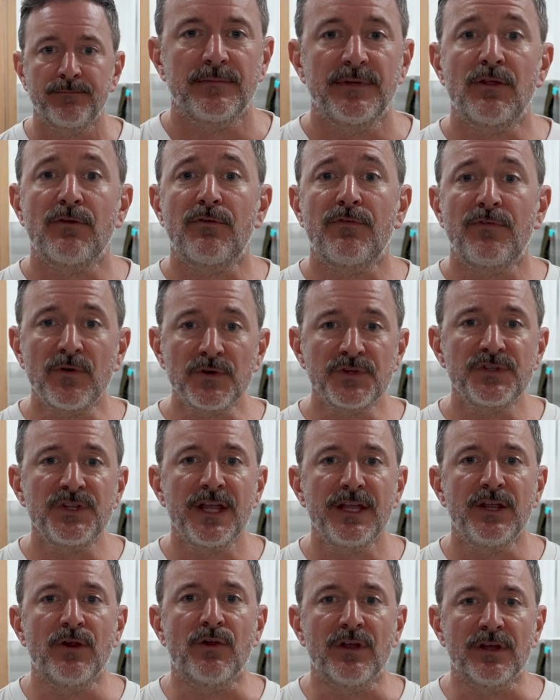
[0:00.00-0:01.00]
Now, the first
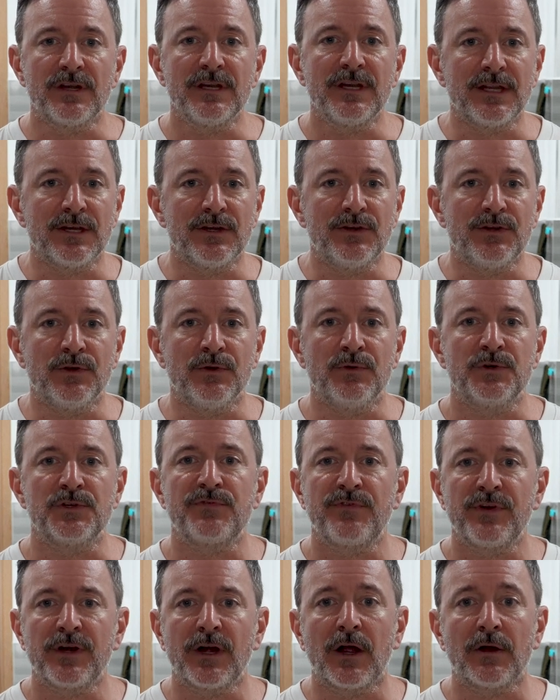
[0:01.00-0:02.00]
thing you're going to need to do is
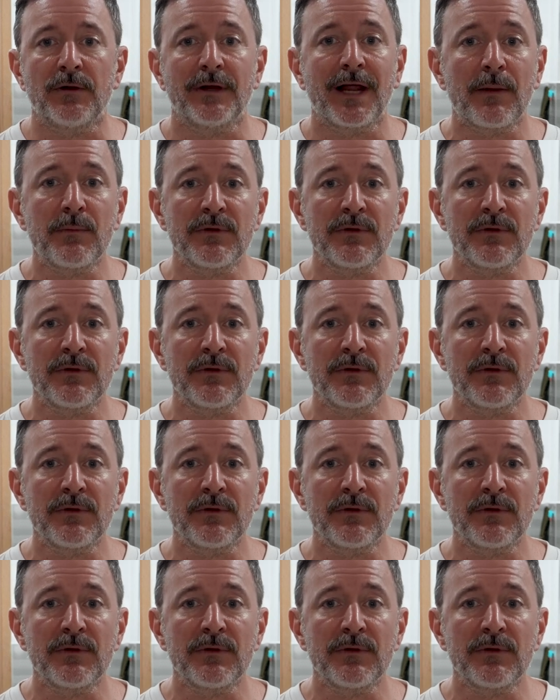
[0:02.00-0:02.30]
figure out how